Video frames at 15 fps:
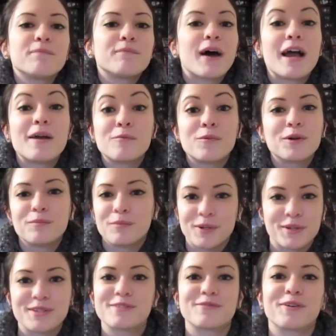buy more
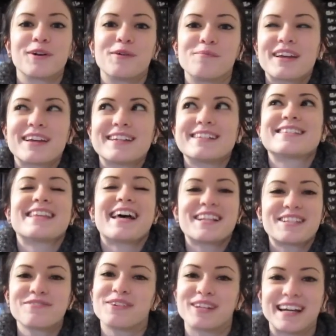books from because
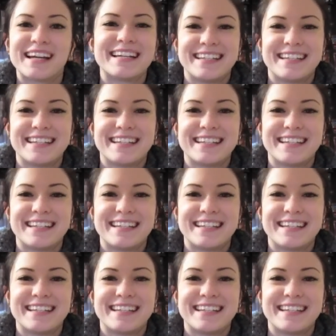that's what I